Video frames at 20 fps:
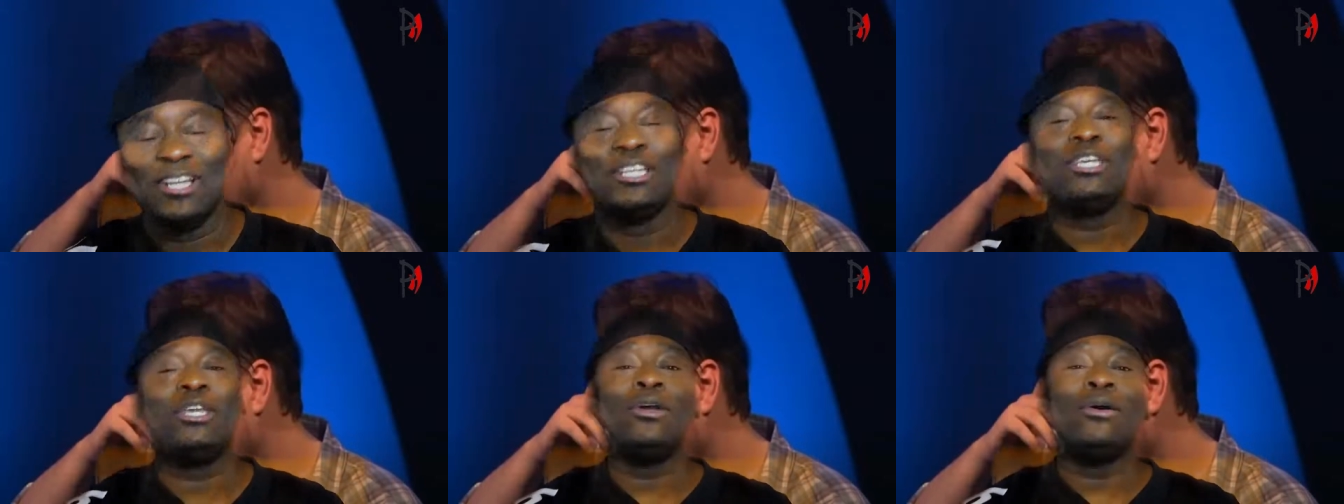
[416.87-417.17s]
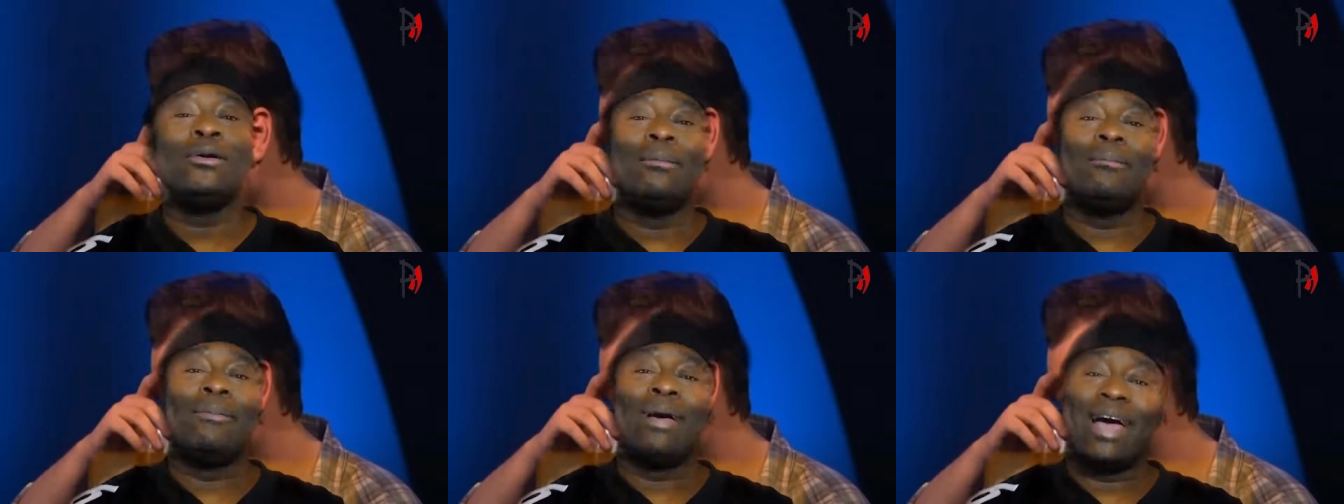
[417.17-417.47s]

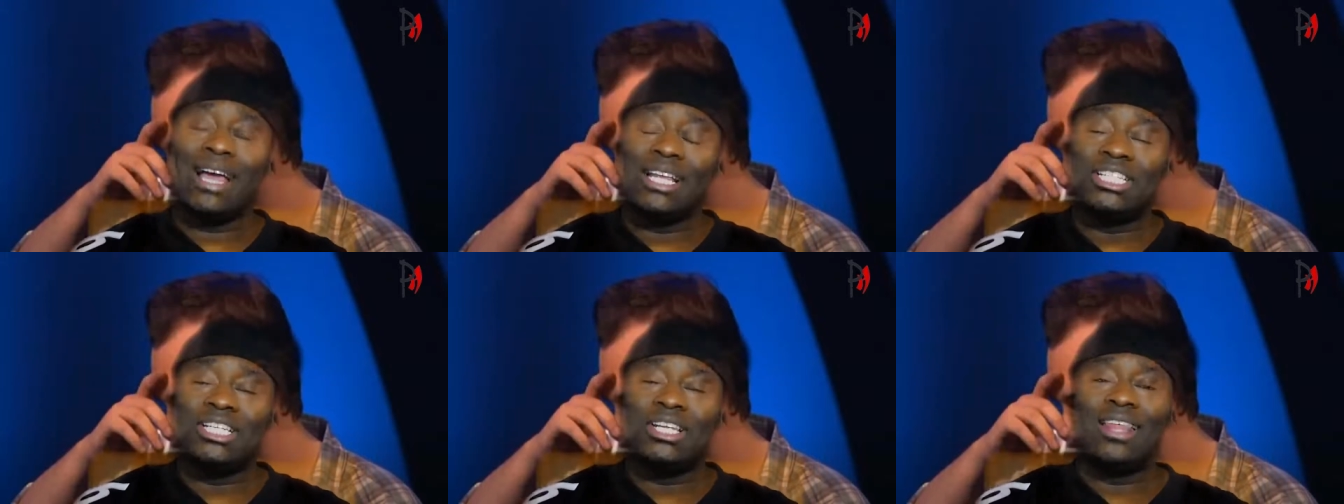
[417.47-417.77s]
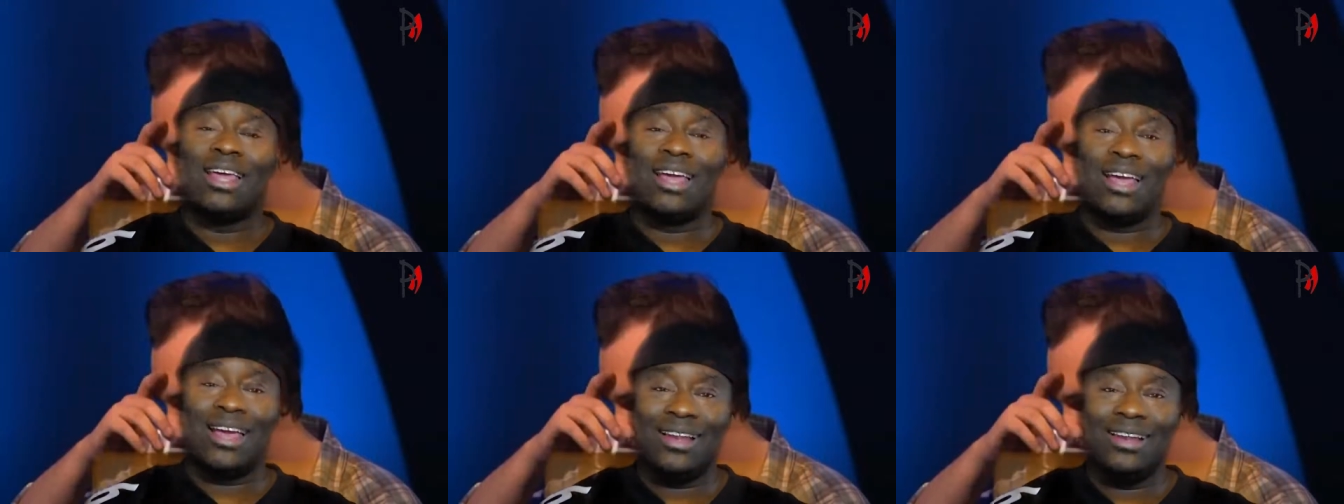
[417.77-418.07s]
you
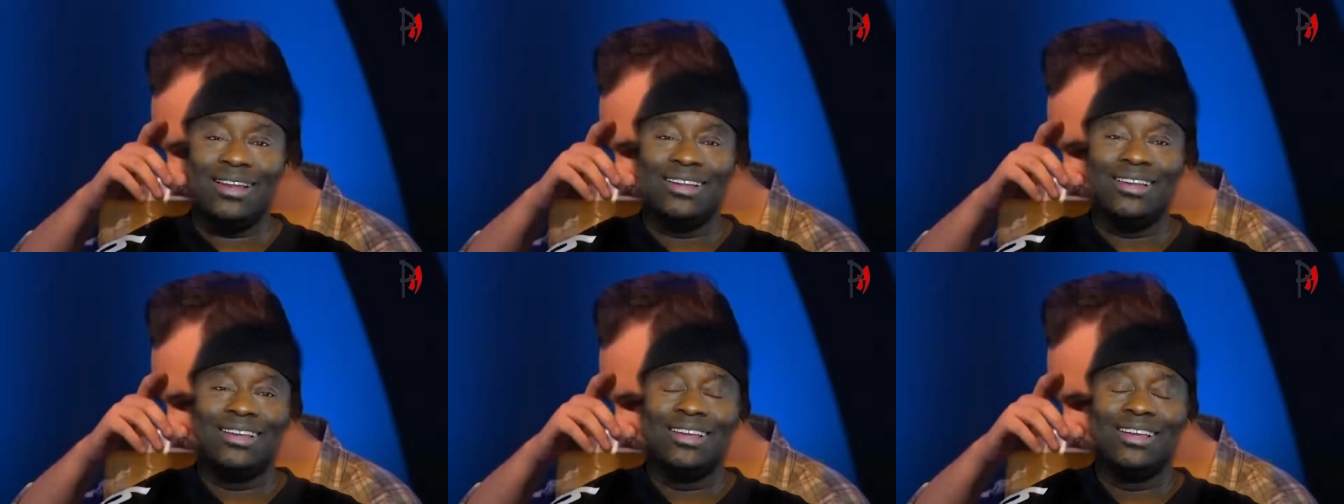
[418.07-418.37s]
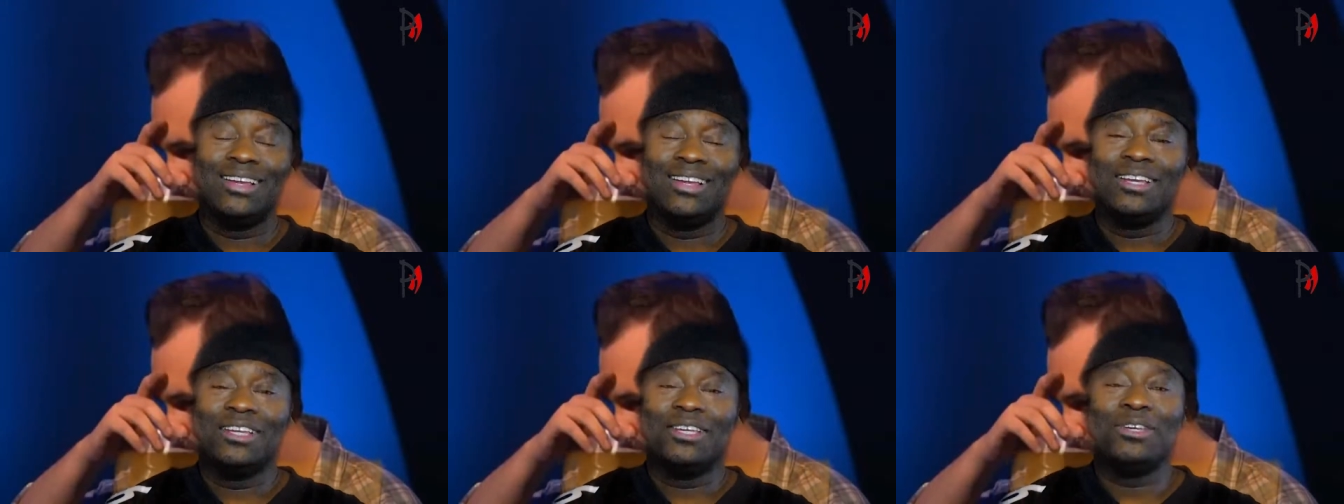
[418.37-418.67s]
imagine that?
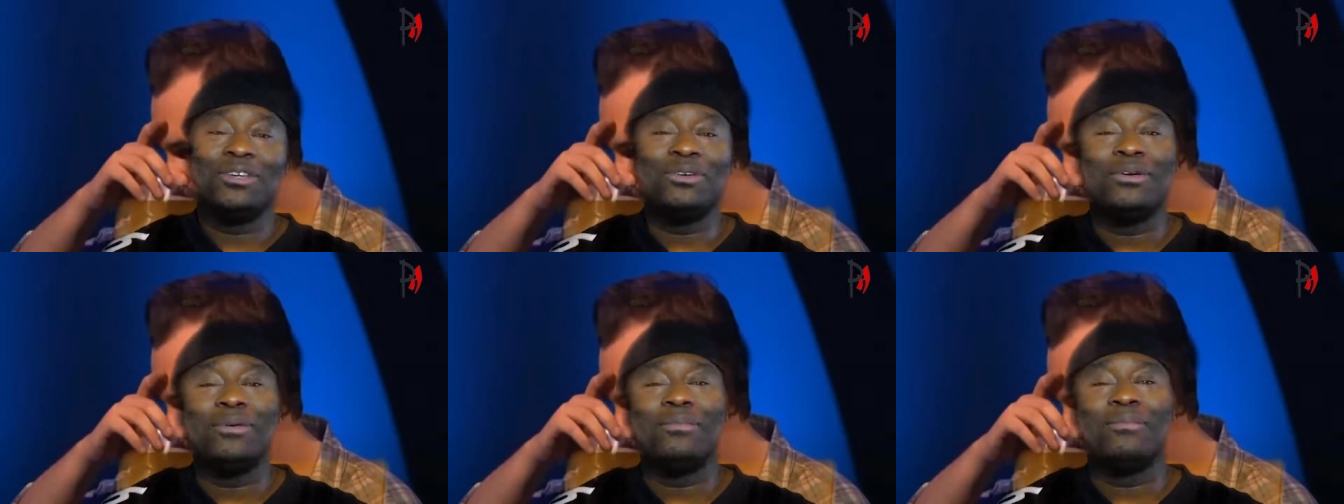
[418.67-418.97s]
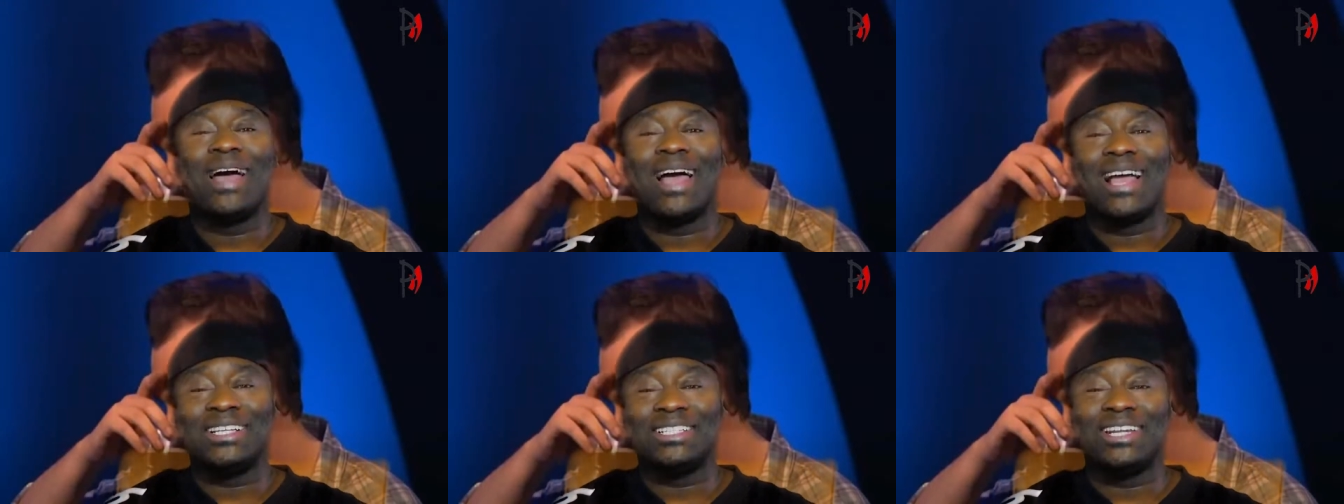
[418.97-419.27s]
You
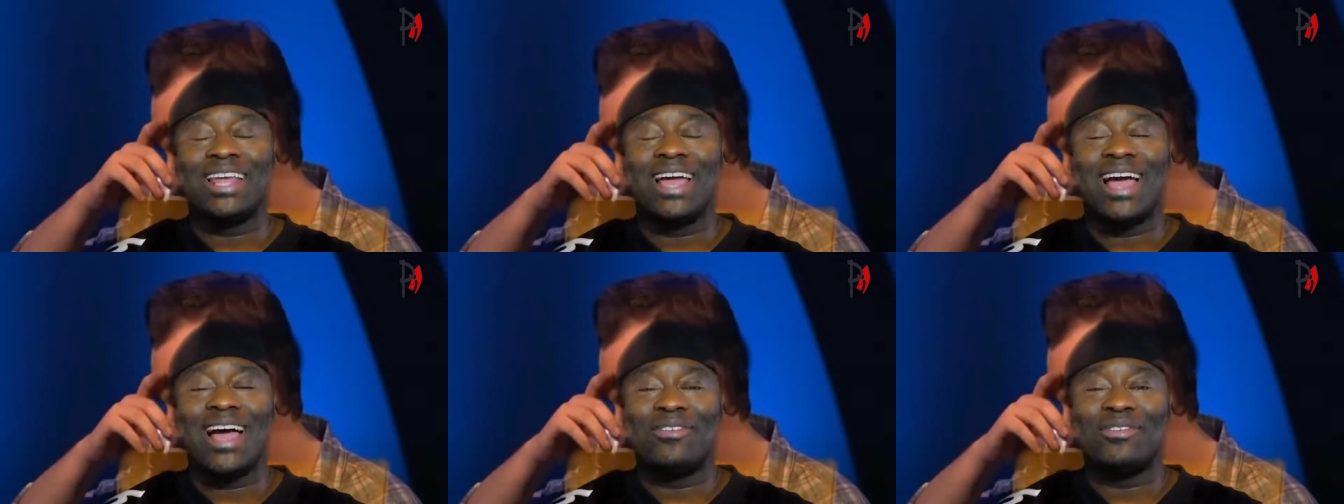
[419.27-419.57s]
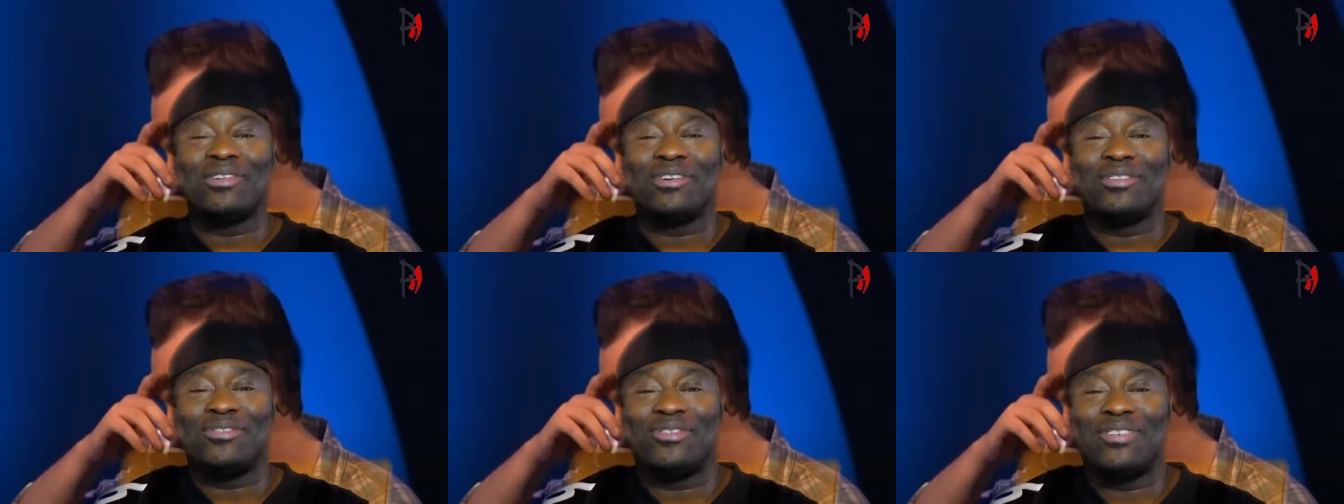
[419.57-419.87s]
imagine
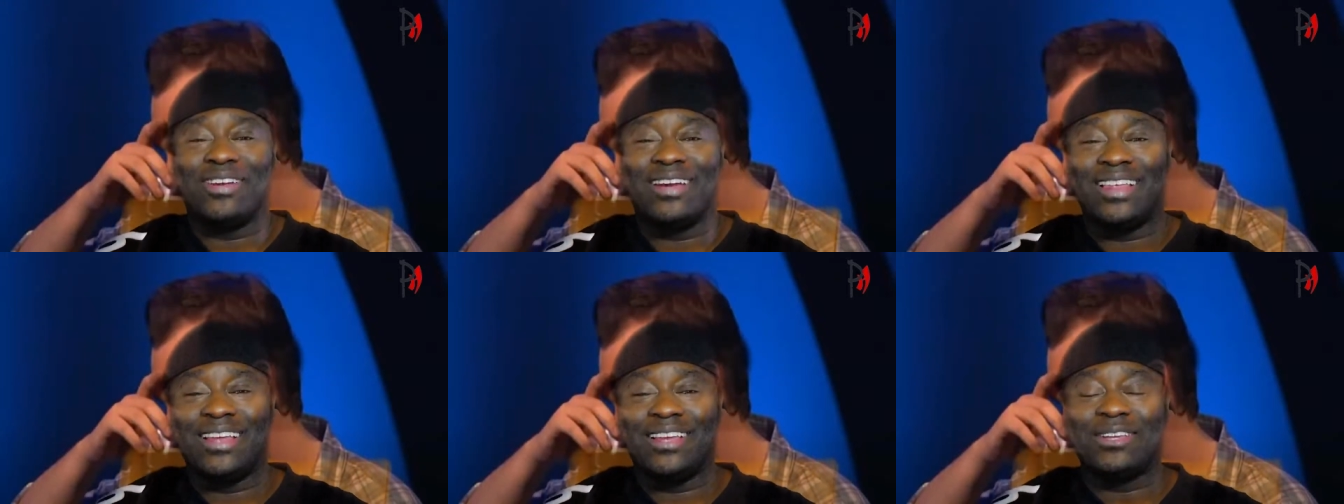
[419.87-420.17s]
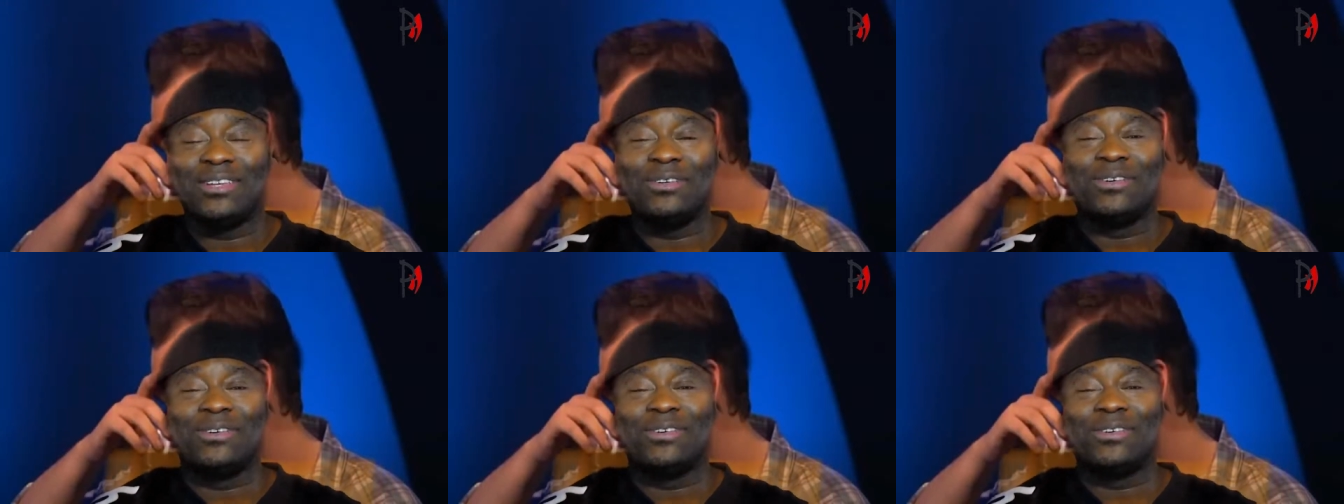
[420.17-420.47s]
having a friend
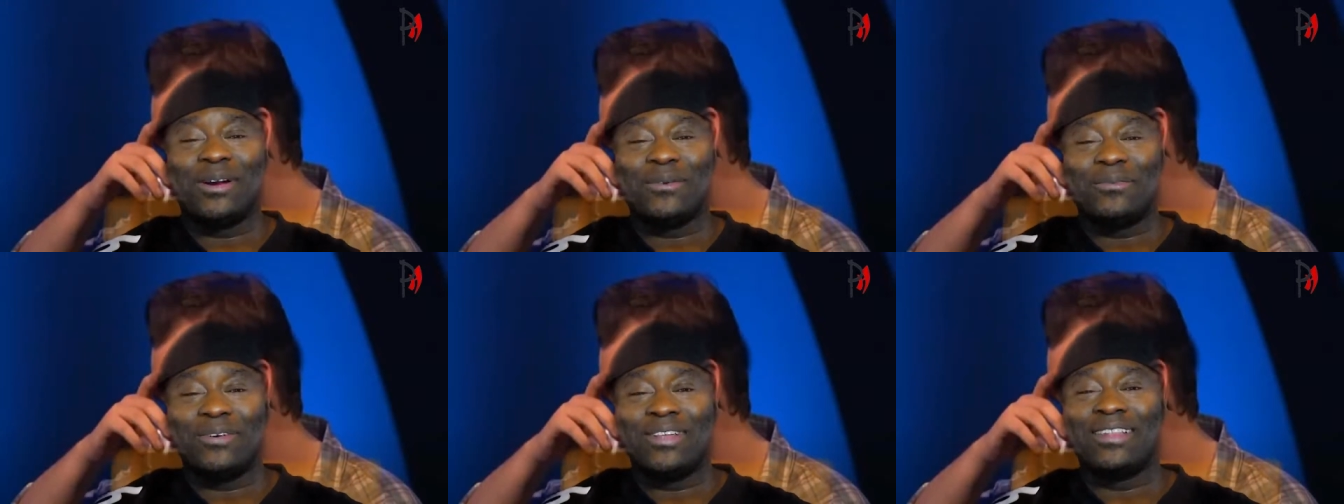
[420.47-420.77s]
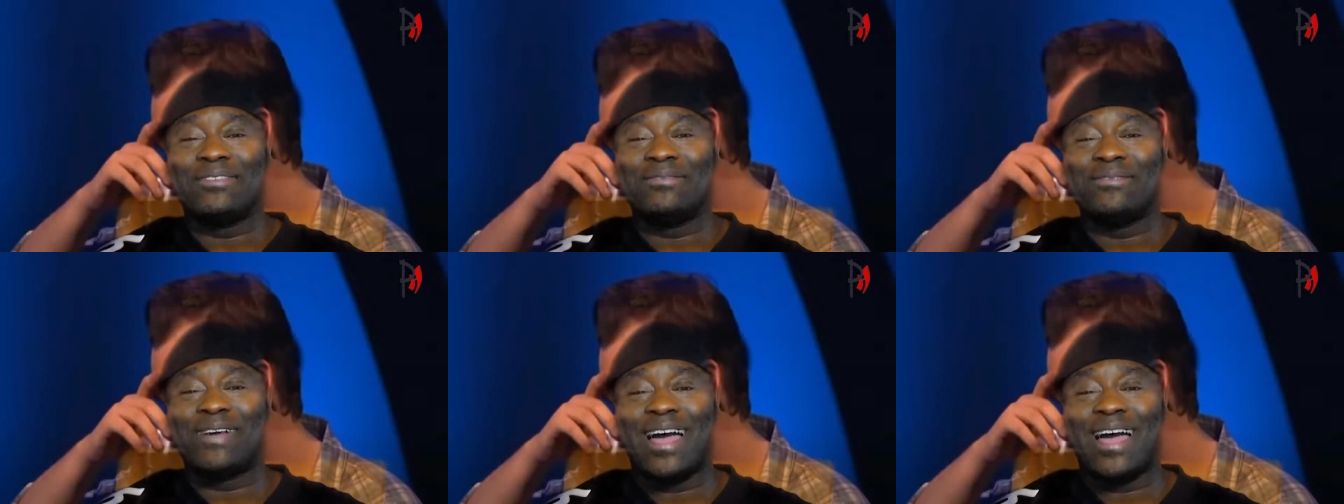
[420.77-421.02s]
that you grew up with and